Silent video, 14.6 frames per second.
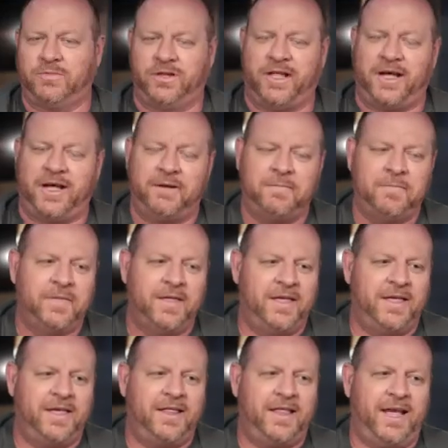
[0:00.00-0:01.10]
a lot,
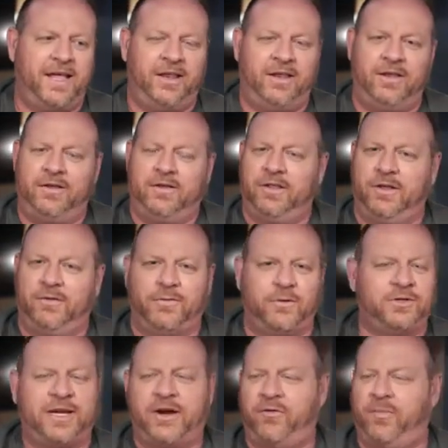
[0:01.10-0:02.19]
and the
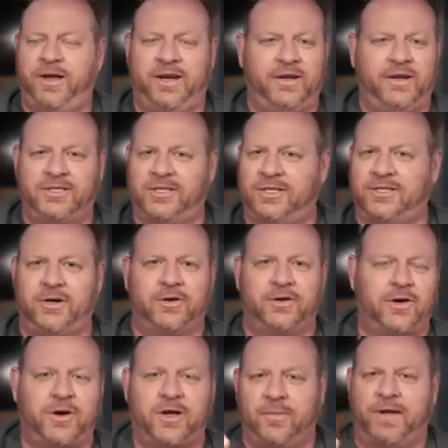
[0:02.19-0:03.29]
first thing everybody does is start
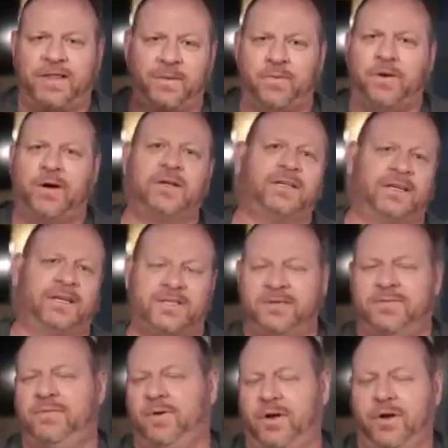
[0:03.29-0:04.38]
talking about the process,
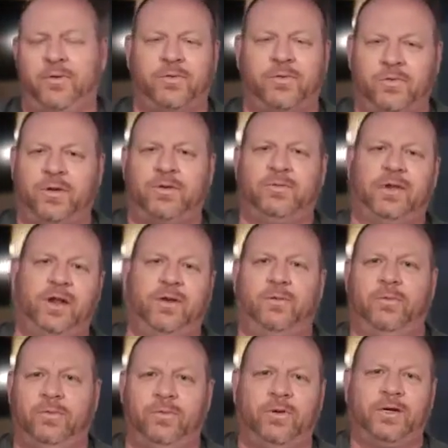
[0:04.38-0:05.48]
and
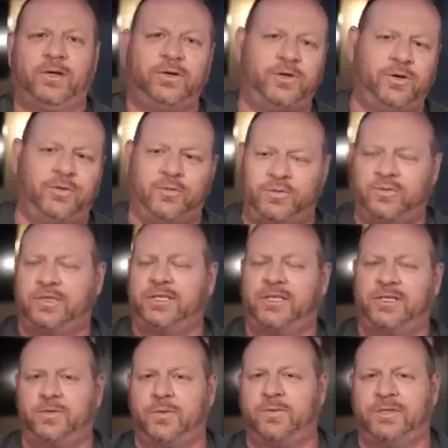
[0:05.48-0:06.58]
what did you do? What was
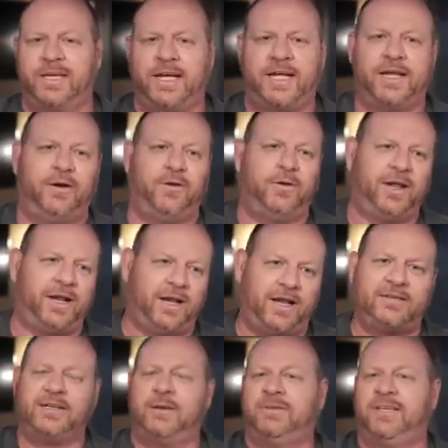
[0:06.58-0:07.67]
this? What was that? And a lot
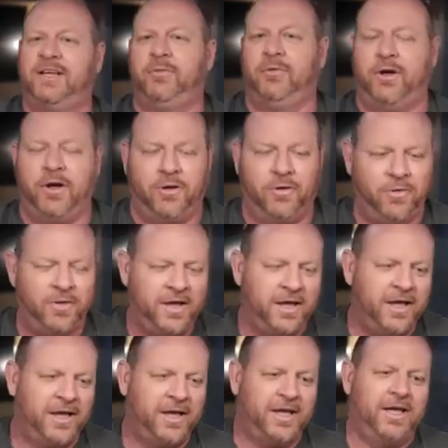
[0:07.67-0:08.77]
of times they don't know.
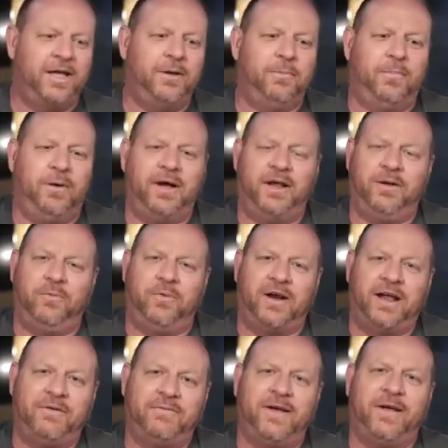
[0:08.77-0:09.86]
But what
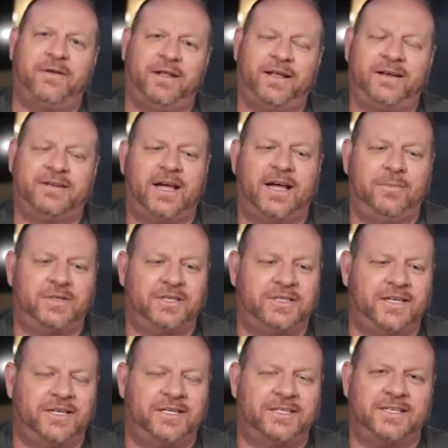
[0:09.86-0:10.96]
I found a lot of times
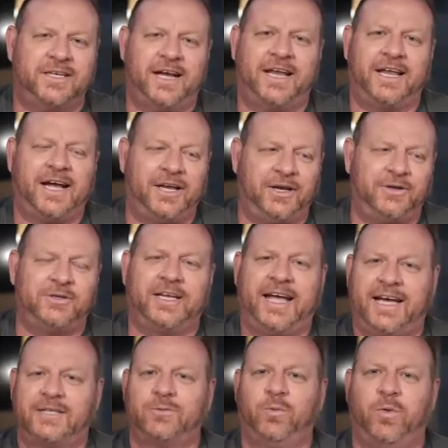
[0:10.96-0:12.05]
is I usually
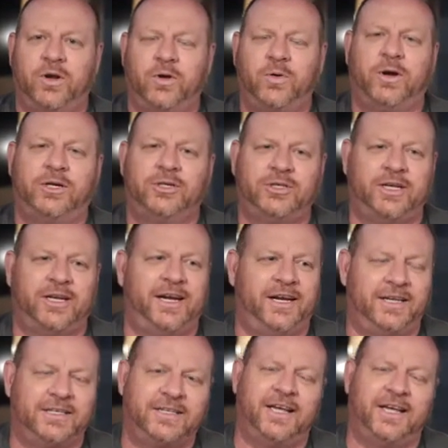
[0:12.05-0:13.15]
ask one question, and
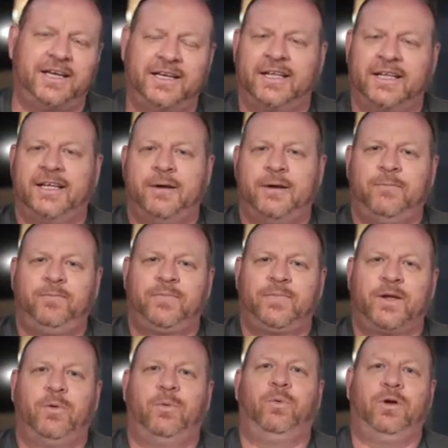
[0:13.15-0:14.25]
it's like,
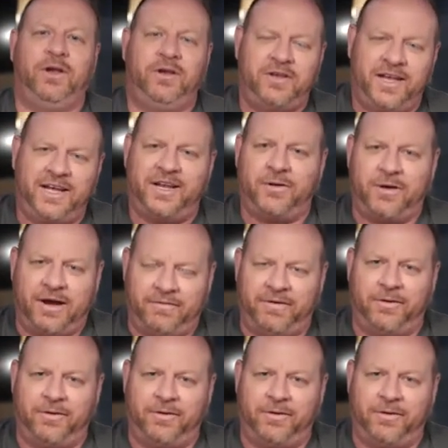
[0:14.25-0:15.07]
what are you taking a gravity